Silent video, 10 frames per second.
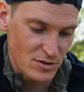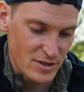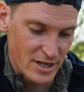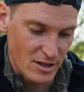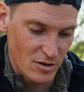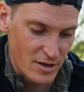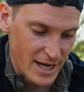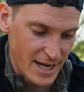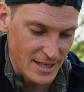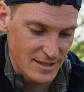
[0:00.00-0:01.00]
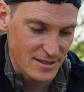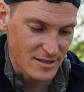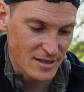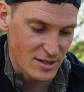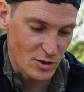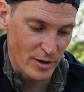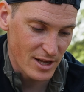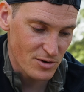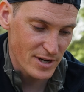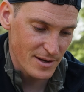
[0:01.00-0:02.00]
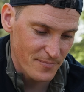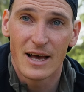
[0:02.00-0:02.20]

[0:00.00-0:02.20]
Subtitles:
to take a look at toiletry,